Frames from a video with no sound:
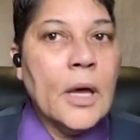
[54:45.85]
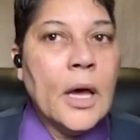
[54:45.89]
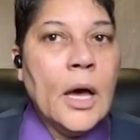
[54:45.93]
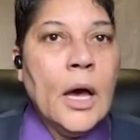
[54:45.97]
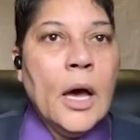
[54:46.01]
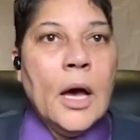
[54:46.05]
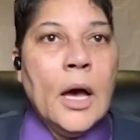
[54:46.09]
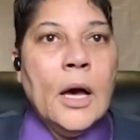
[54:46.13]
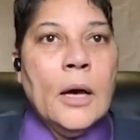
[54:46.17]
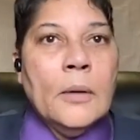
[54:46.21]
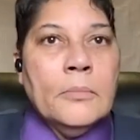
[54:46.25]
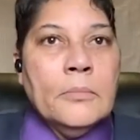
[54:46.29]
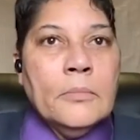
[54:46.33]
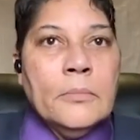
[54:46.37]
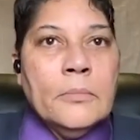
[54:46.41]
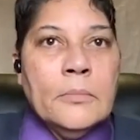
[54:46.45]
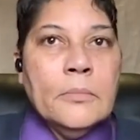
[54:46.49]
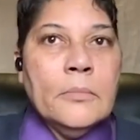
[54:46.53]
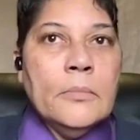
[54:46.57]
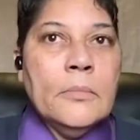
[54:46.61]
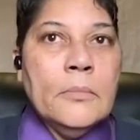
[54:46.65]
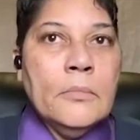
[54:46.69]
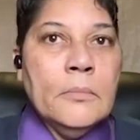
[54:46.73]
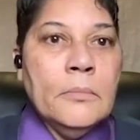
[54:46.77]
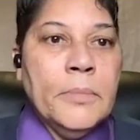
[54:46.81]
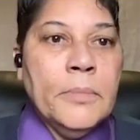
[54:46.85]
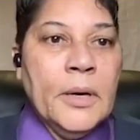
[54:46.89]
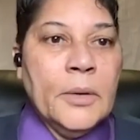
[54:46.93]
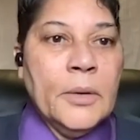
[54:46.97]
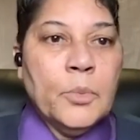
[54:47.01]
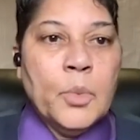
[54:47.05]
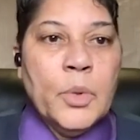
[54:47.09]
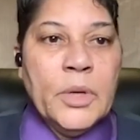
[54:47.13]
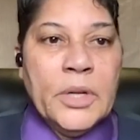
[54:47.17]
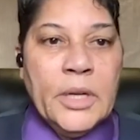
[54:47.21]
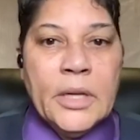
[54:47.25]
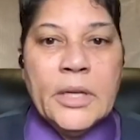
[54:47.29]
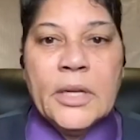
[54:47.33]

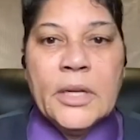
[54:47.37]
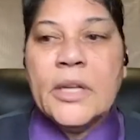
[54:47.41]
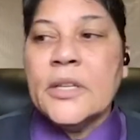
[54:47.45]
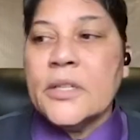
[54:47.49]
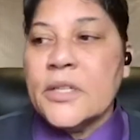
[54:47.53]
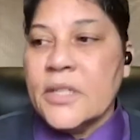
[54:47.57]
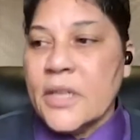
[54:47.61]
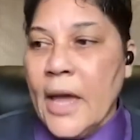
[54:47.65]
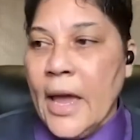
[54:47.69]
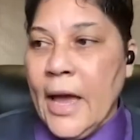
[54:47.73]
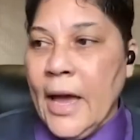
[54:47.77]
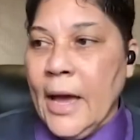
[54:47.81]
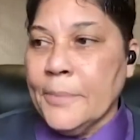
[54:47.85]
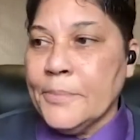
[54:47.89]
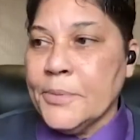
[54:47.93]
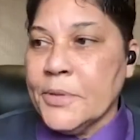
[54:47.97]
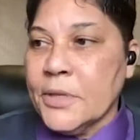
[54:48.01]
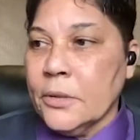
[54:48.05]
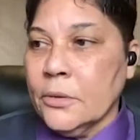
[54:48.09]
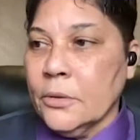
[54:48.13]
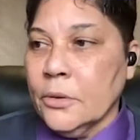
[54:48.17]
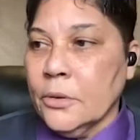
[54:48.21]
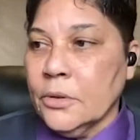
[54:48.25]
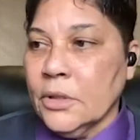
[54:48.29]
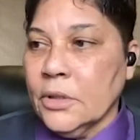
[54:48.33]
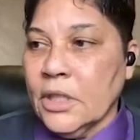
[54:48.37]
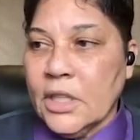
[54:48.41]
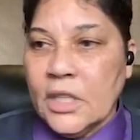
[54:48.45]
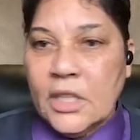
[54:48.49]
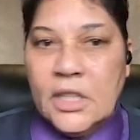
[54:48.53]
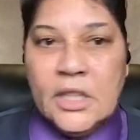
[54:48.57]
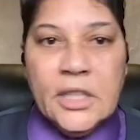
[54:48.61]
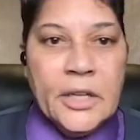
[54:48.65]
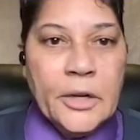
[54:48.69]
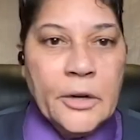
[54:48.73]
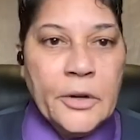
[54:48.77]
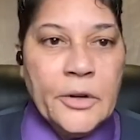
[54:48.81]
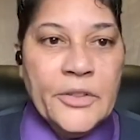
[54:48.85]
But when it is absolutely
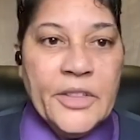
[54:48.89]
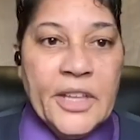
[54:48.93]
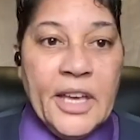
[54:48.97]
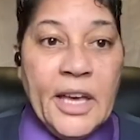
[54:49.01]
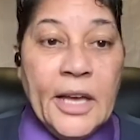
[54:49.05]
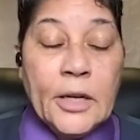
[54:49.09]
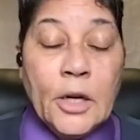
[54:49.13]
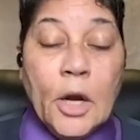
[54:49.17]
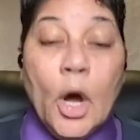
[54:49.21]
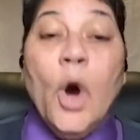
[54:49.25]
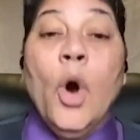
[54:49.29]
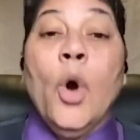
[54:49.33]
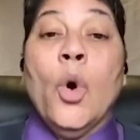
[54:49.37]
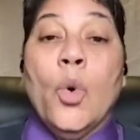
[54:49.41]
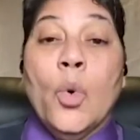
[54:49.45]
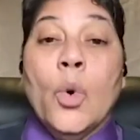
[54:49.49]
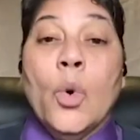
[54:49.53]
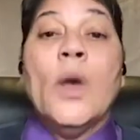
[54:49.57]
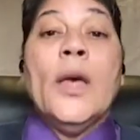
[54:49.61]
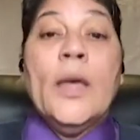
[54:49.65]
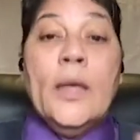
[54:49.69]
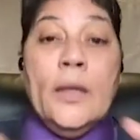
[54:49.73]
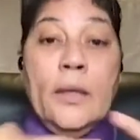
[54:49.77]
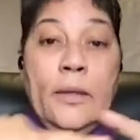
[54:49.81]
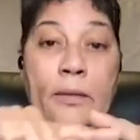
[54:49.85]
clear that, oh,